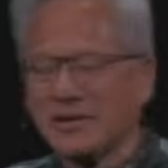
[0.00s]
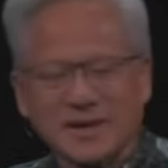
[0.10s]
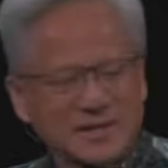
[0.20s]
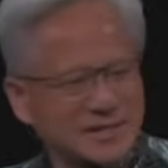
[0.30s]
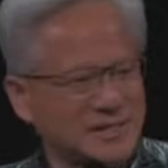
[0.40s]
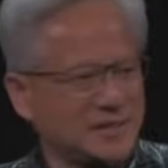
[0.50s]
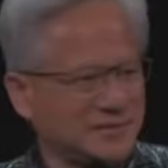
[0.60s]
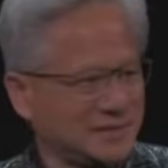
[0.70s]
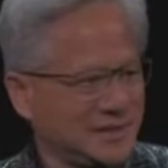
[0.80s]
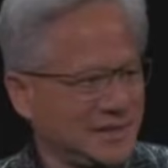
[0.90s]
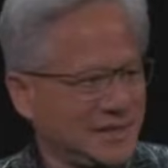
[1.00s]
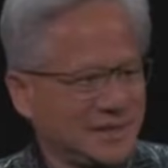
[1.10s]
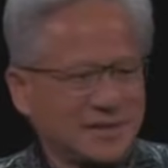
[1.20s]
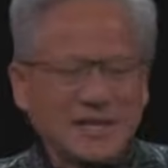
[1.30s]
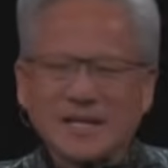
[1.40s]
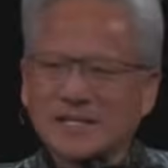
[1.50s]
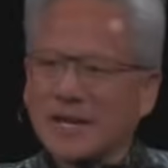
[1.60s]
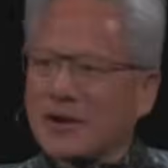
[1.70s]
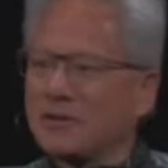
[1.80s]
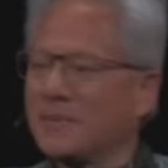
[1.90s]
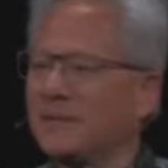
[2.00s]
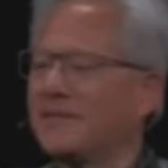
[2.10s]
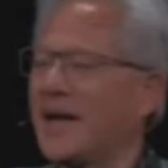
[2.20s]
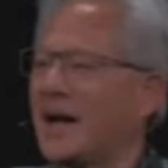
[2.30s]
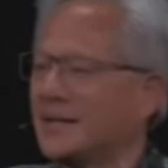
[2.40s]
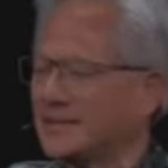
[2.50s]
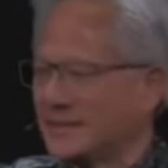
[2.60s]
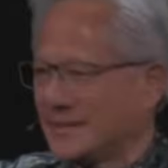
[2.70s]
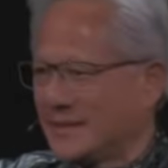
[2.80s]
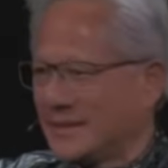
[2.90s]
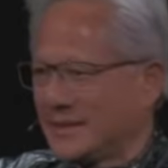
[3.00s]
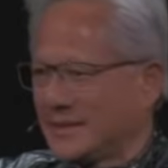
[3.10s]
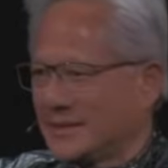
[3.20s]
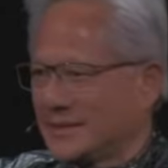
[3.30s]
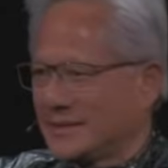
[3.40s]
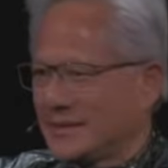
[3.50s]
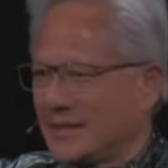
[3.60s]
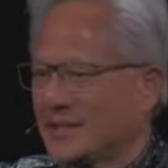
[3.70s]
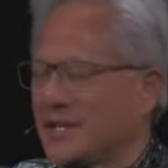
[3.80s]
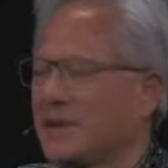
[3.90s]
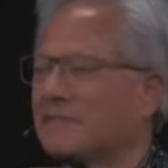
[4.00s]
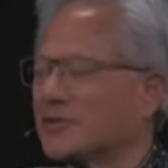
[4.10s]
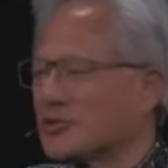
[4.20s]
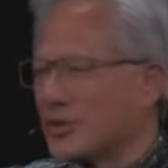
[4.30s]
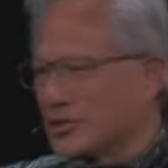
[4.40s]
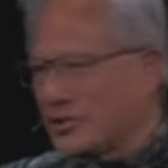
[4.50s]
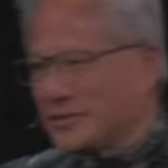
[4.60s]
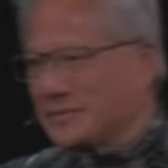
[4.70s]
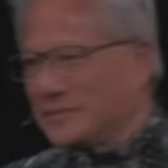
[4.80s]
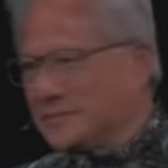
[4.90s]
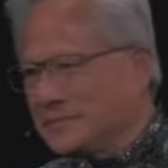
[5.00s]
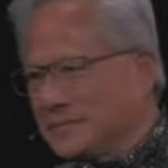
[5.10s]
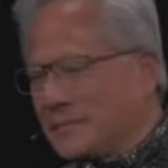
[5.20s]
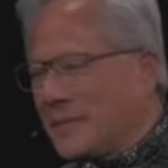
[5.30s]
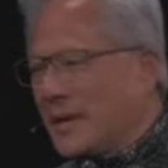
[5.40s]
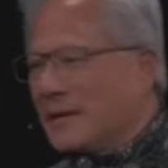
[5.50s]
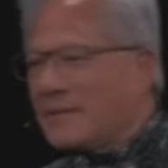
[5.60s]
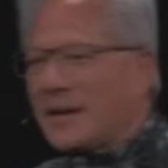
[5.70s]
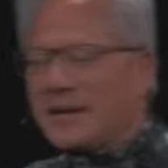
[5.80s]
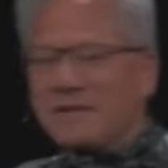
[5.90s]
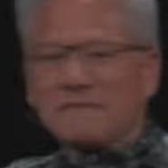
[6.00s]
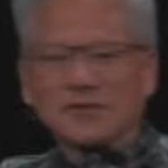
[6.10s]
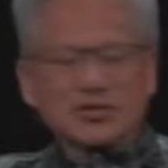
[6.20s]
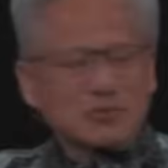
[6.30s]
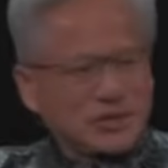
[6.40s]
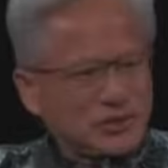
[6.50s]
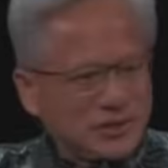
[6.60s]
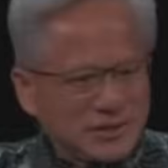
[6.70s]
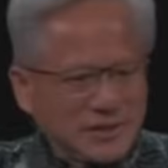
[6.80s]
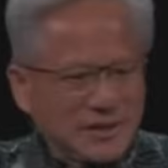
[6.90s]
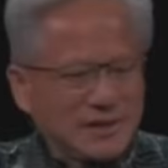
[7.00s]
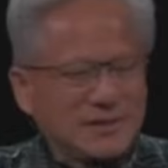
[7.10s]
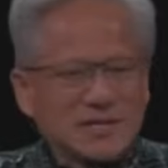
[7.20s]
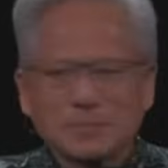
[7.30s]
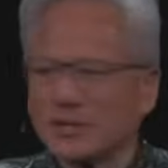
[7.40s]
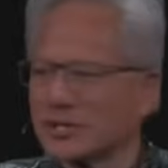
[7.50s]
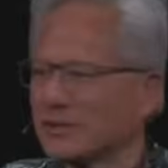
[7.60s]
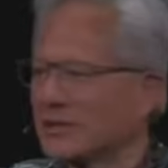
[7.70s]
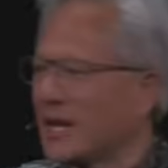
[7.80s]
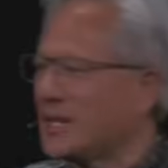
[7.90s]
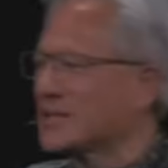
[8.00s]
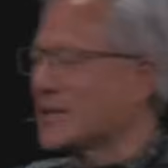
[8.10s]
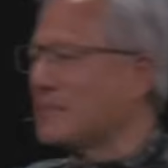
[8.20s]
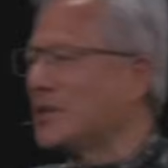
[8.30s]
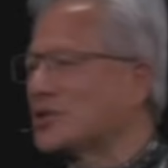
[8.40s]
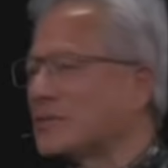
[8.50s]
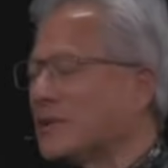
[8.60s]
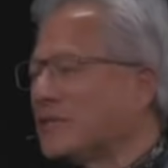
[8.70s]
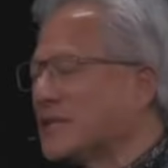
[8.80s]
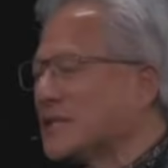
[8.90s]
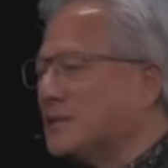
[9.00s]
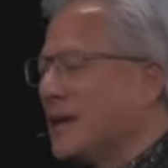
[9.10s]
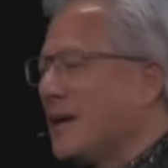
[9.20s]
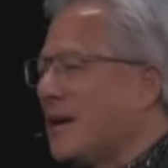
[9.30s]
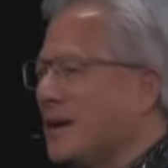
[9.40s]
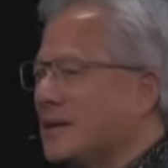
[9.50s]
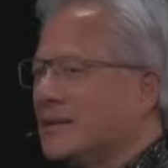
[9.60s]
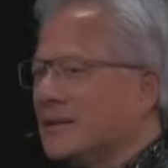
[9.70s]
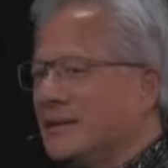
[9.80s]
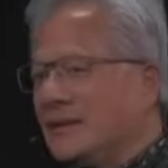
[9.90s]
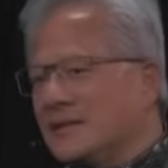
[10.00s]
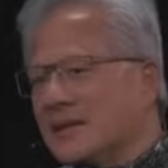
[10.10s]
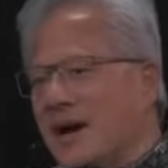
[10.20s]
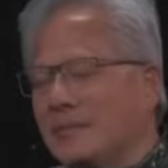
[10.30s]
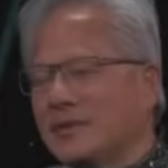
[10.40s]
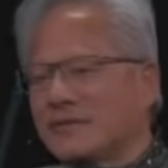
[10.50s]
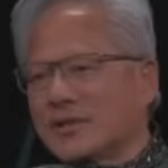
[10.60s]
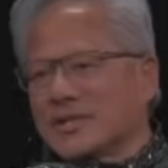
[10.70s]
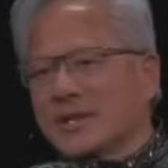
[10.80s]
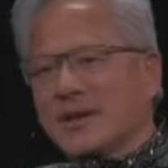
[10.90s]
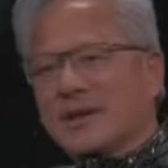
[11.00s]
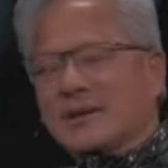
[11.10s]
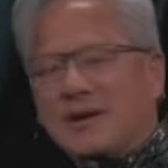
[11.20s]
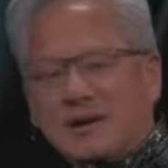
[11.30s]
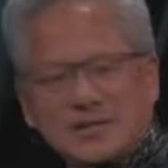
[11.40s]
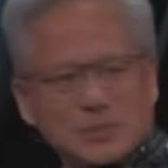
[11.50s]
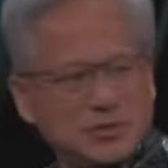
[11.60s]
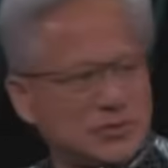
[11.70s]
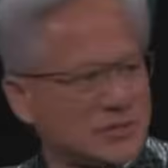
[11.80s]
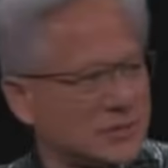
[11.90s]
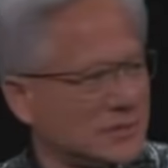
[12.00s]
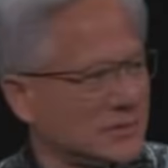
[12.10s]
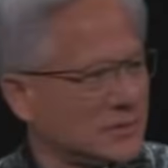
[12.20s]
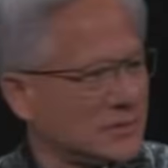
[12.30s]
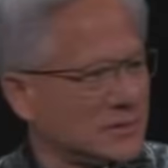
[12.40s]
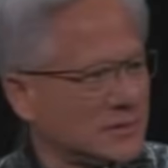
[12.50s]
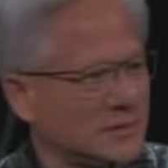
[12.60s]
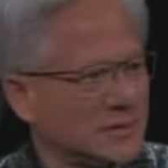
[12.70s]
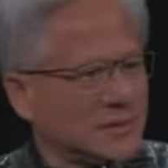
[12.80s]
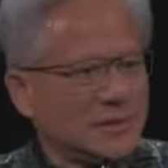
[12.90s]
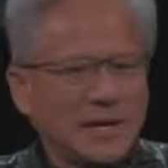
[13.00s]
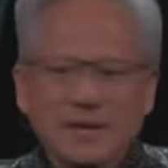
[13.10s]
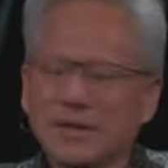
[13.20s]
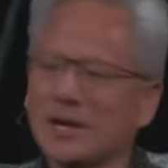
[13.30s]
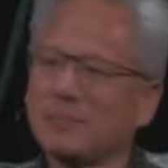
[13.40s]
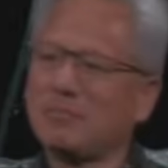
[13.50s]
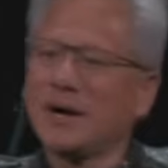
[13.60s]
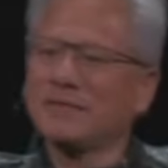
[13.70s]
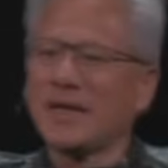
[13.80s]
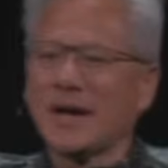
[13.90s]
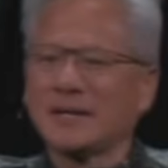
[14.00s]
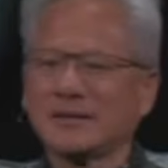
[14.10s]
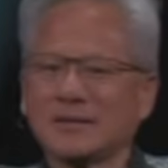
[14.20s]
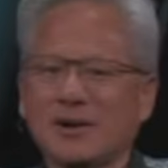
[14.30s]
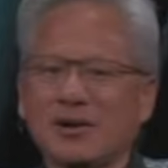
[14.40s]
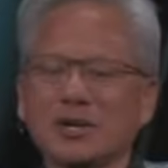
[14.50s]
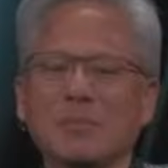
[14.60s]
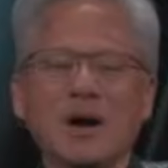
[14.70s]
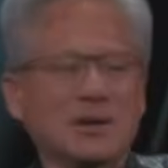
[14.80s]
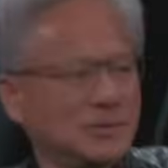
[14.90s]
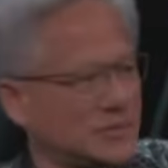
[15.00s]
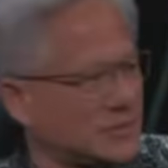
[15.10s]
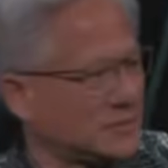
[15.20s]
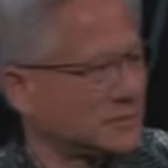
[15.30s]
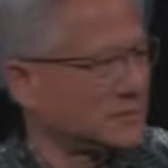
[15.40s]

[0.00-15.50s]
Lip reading: all that kind of stuff. The next layer above that is the infrastructure. That infrastructure, in this particular case, as I mentioned with physical AI, is Omniverse and Cosmos. And then above that are the models.